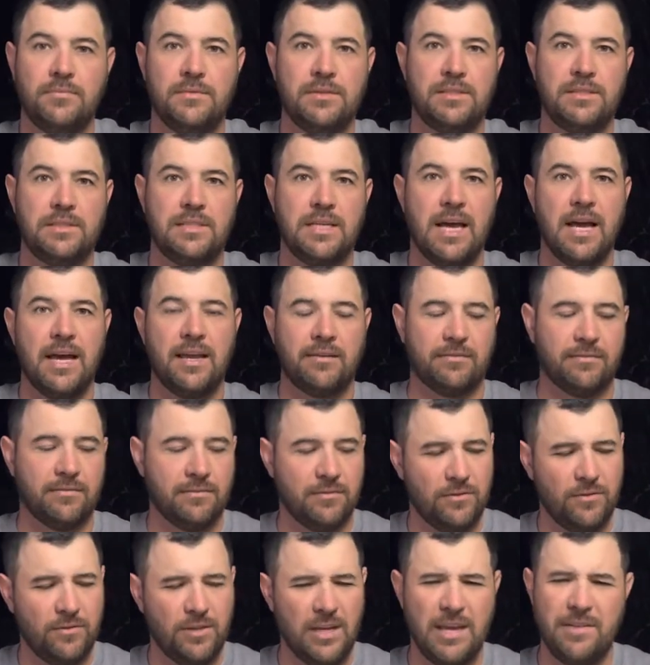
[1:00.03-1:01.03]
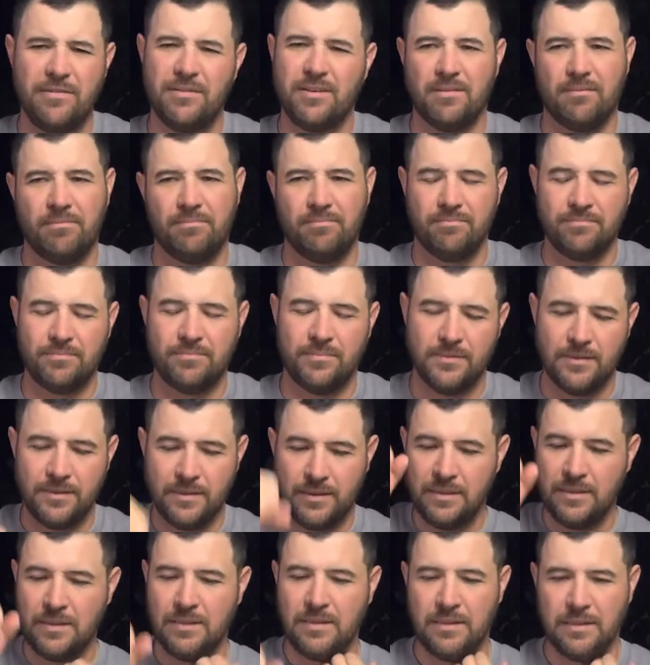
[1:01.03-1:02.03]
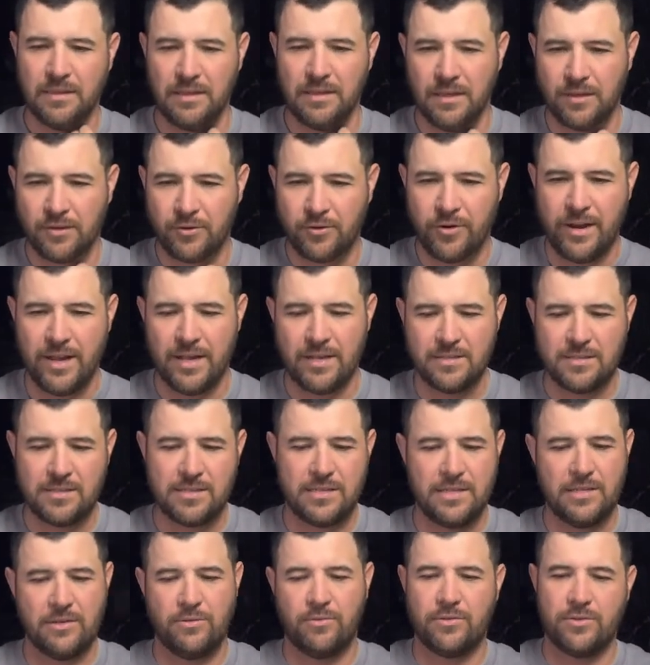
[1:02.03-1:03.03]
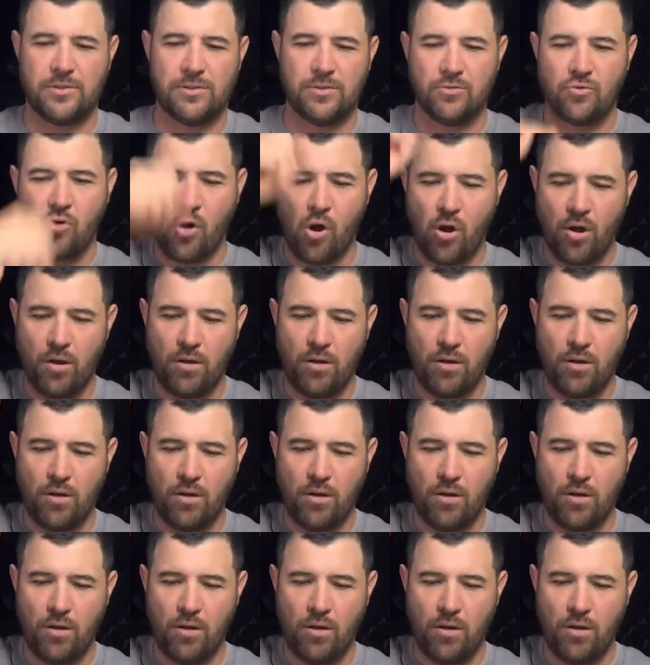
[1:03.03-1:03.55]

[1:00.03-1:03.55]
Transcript: Done. Even a, a crown seal, just off